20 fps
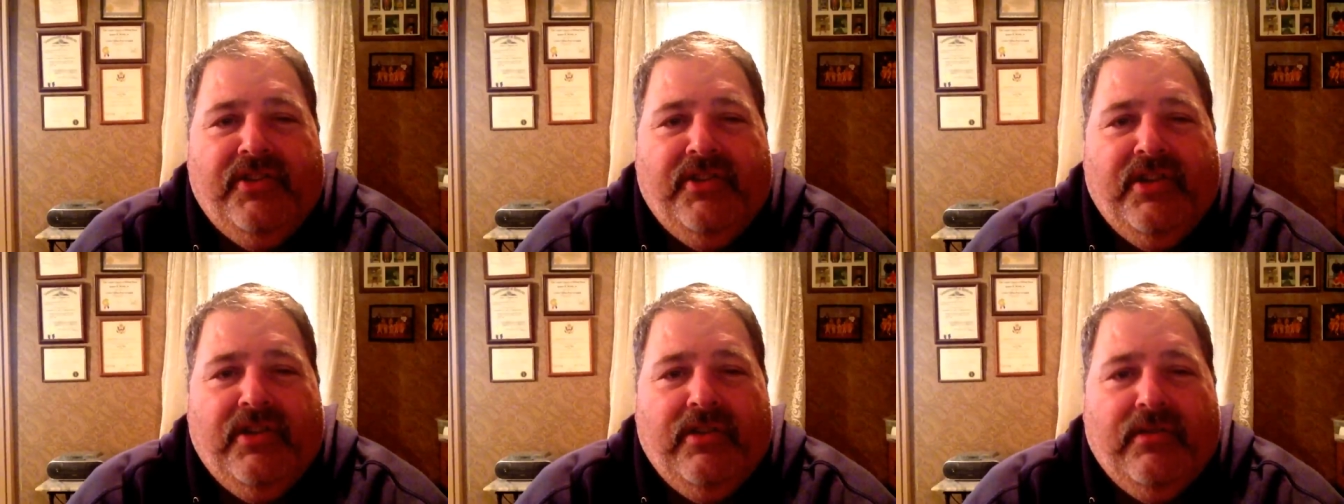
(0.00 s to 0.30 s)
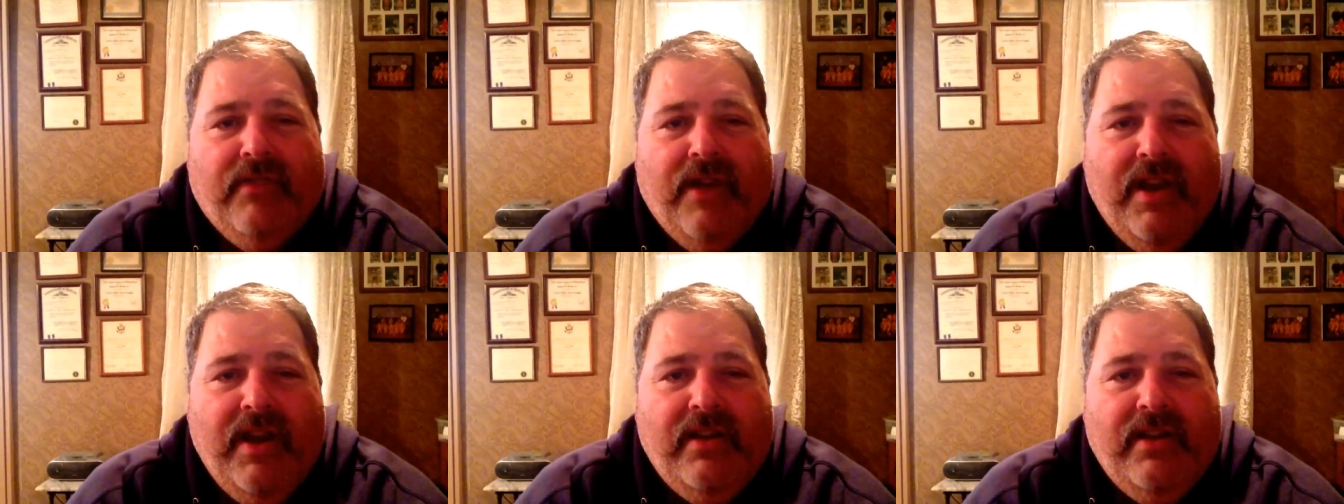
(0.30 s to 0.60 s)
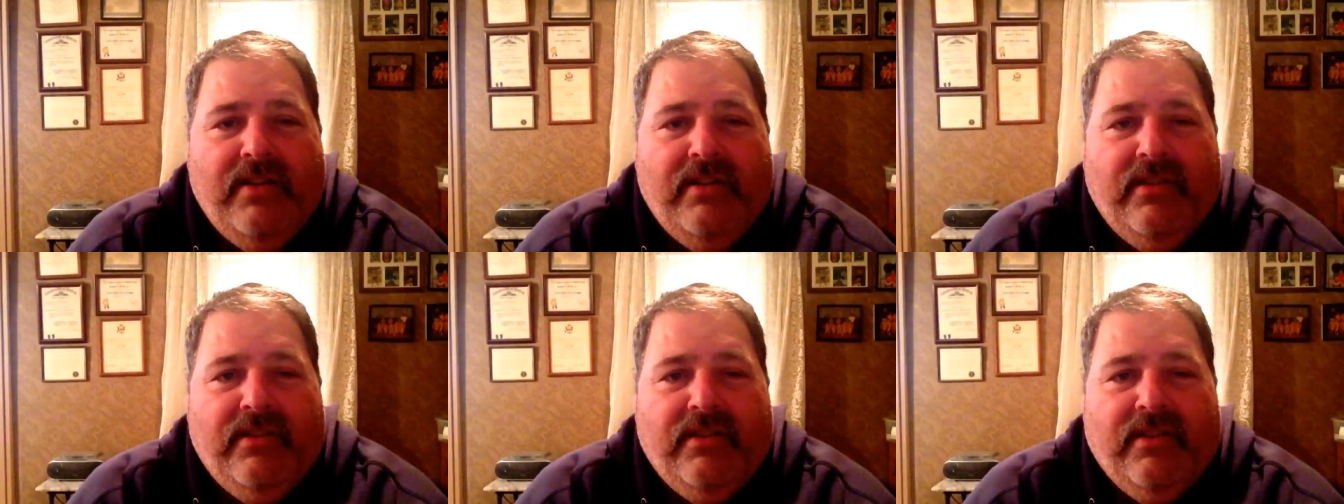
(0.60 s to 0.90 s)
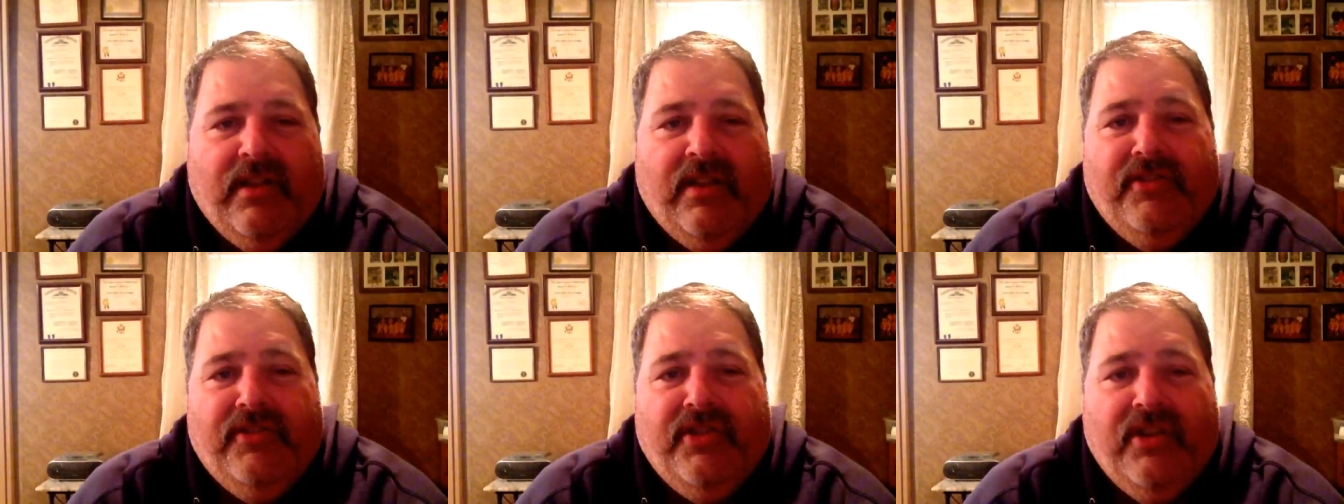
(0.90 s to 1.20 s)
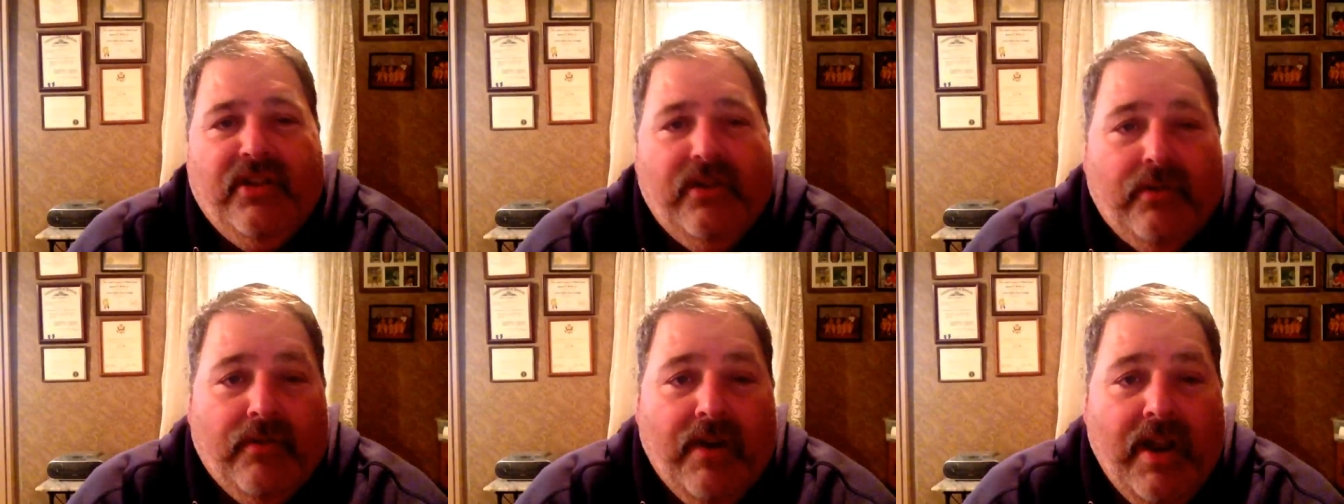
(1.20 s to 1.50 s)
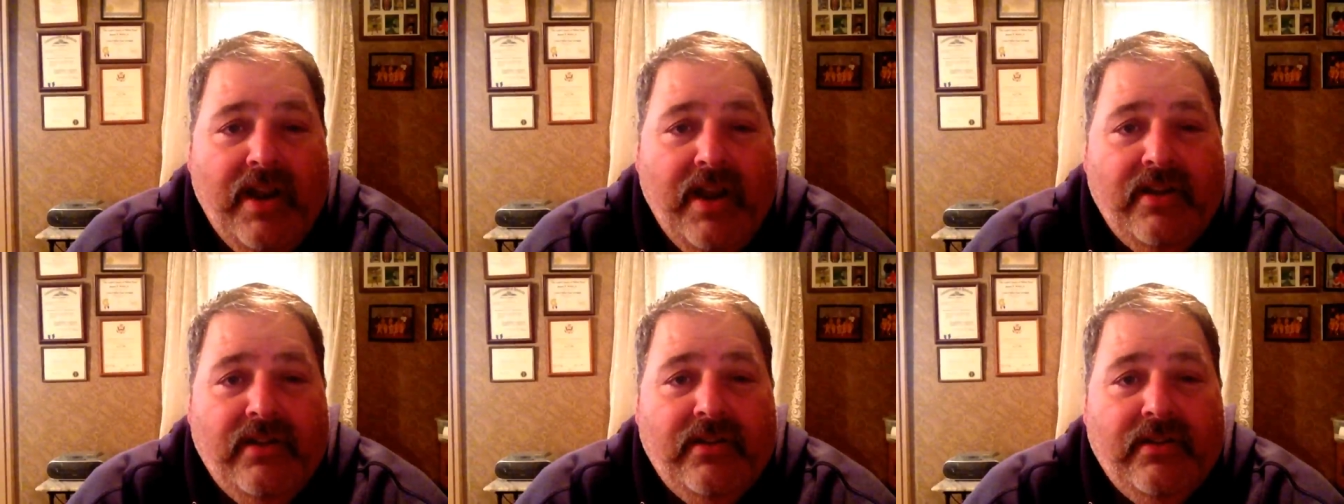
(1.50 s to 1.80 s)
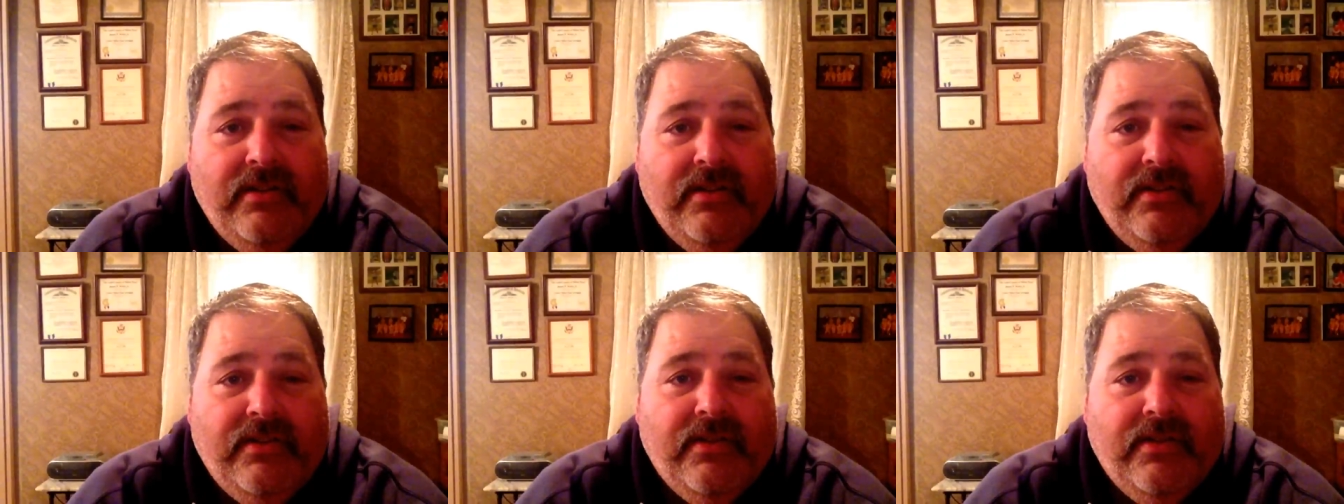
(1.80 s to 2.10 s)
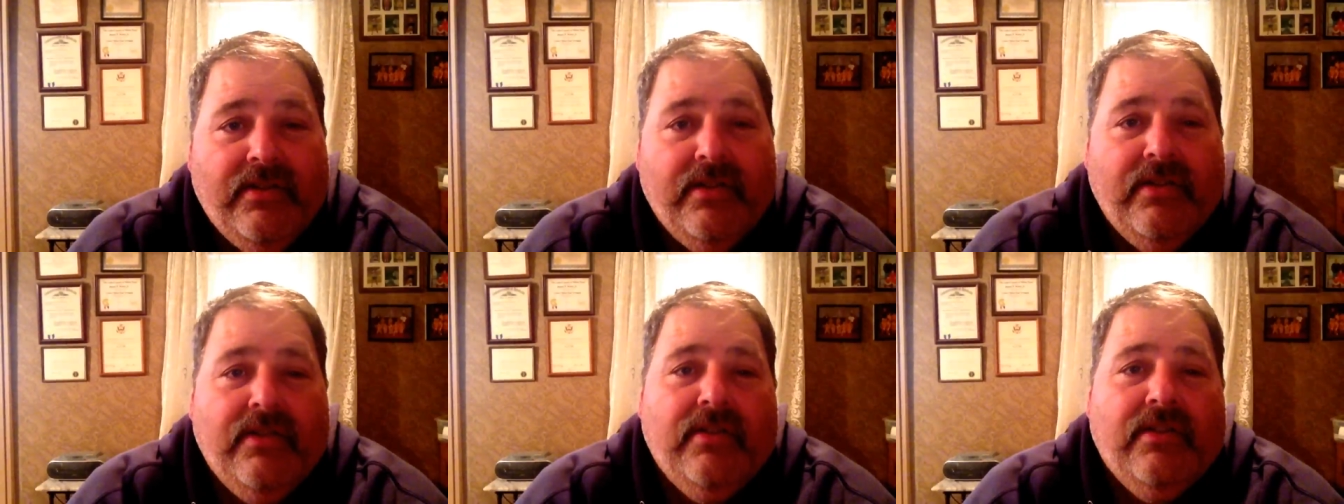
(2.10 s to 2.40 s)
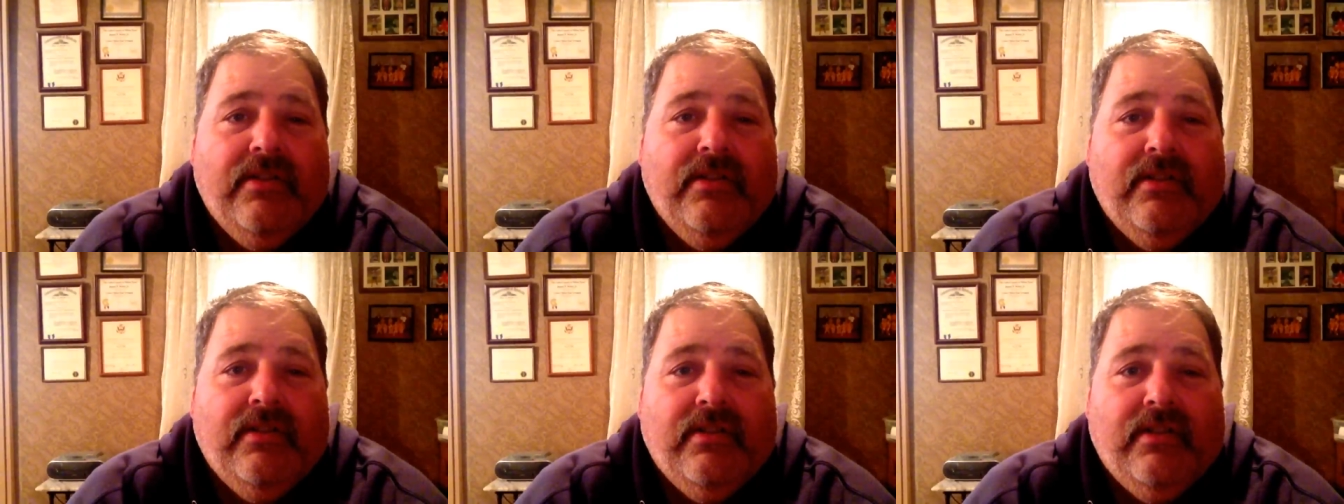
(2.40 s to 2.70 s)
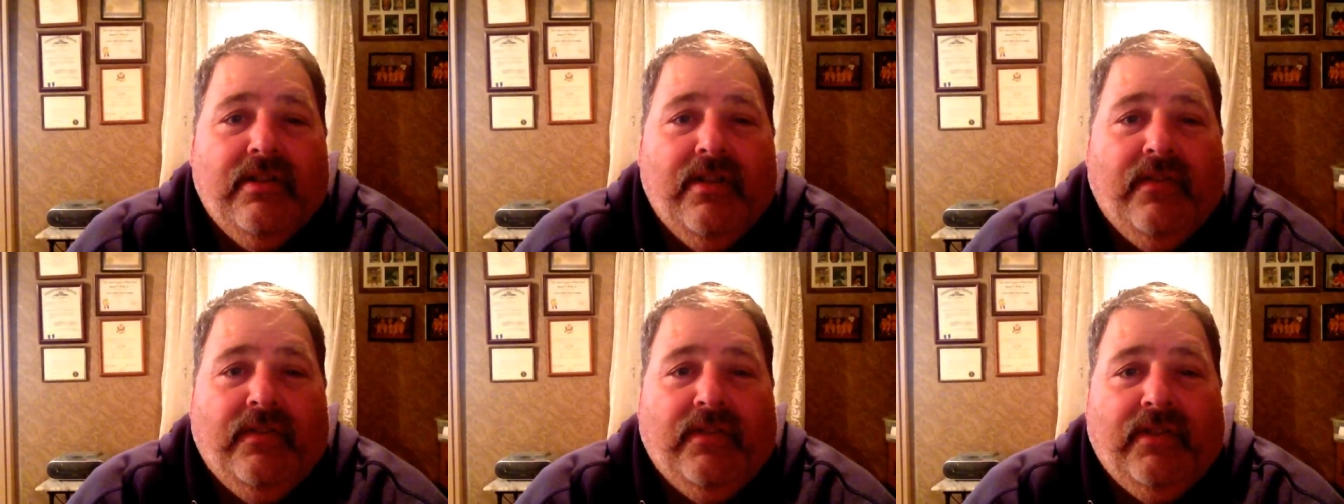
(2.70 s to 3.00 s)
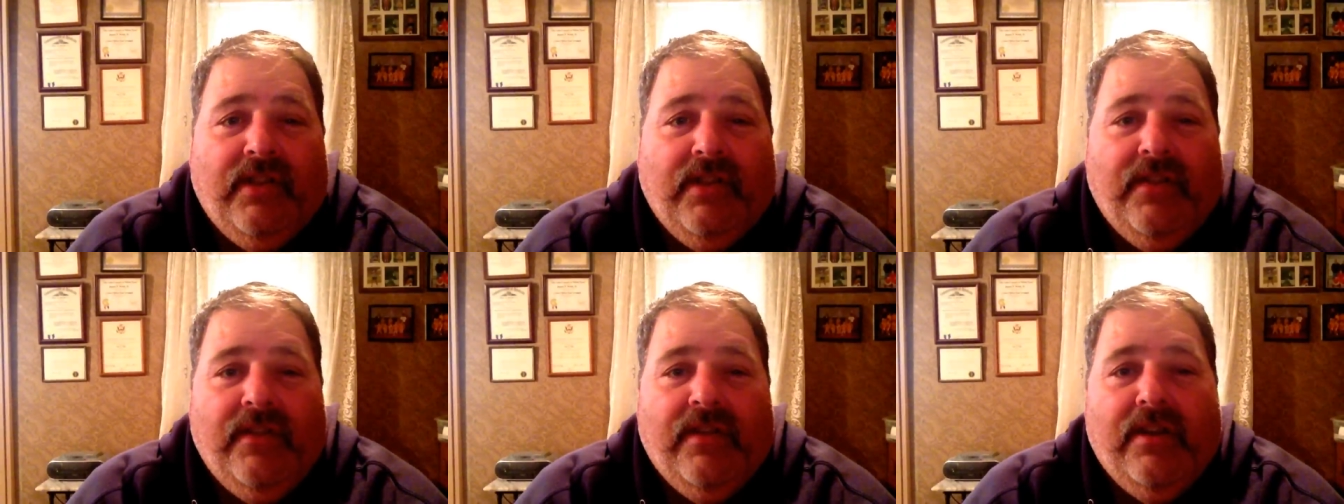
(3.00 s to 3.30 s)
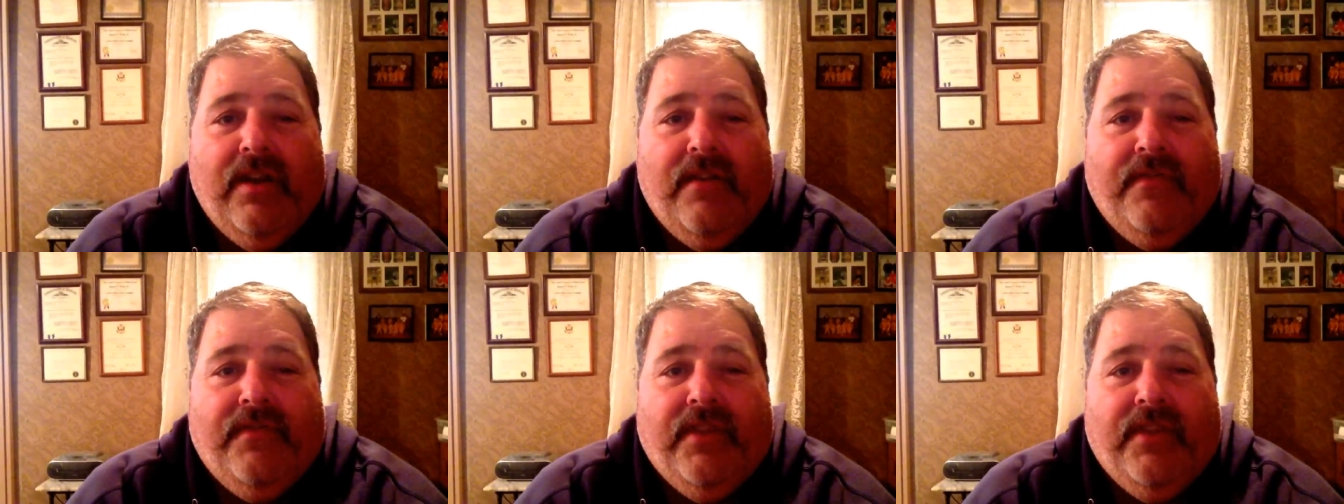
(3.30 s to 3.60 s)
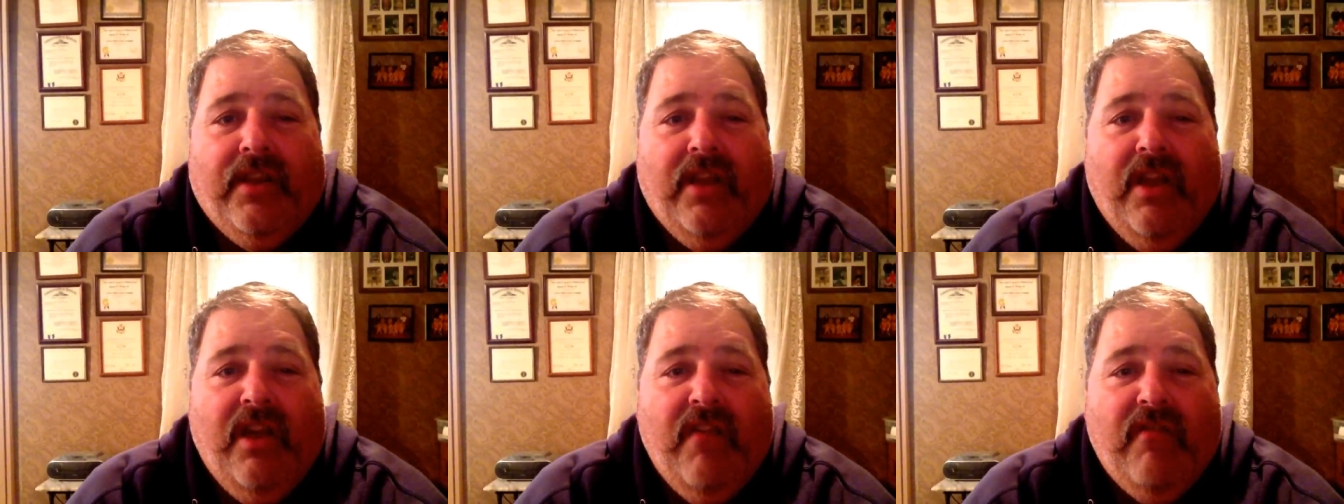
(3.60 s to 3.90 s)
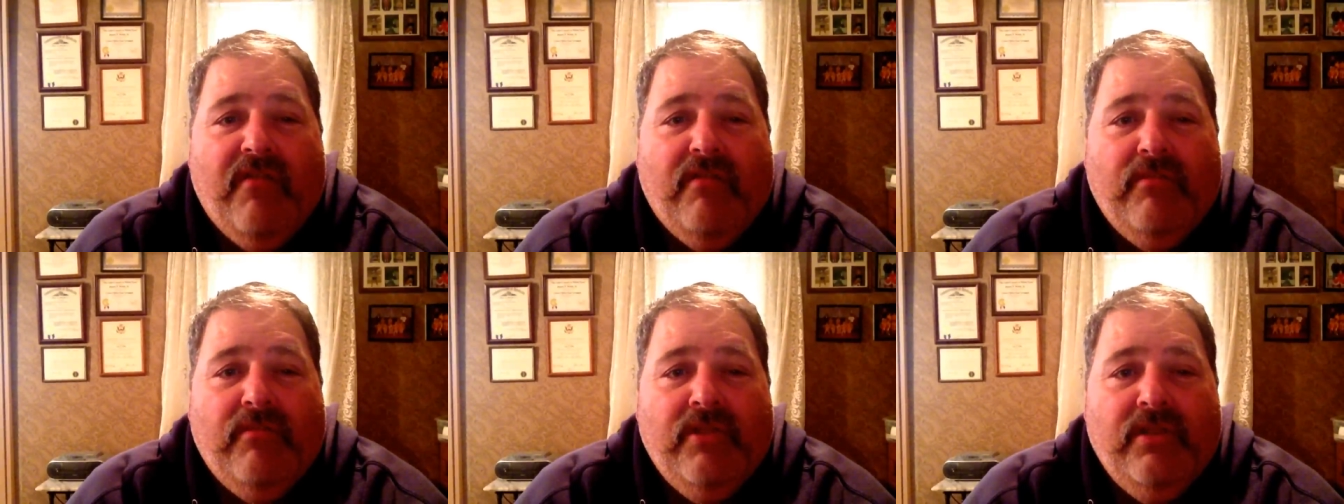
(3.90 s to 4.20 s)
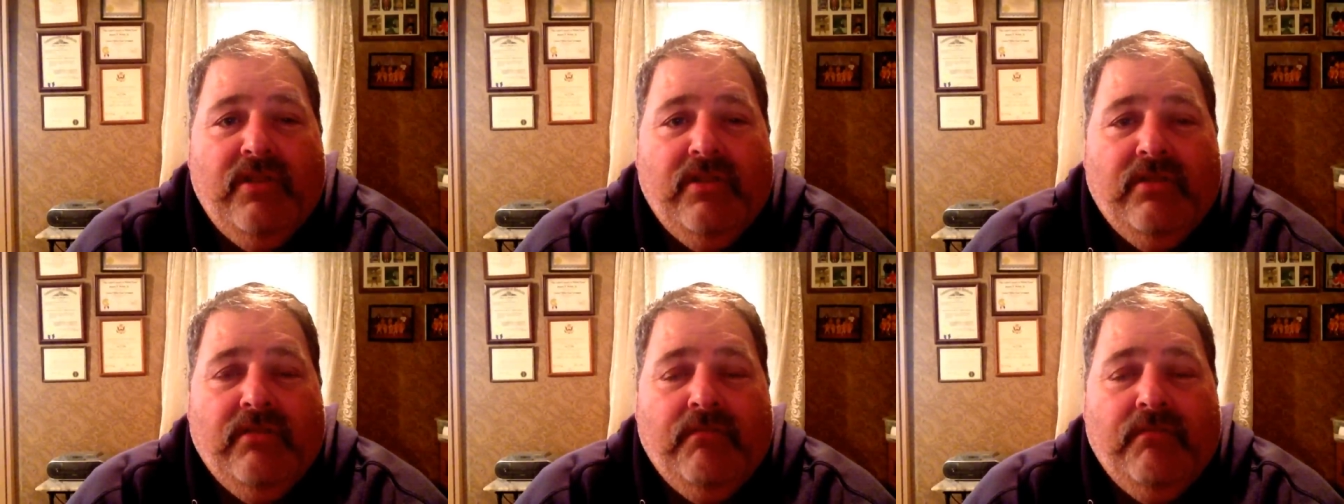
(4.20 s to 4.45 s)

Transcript: generations on generations of living off the government.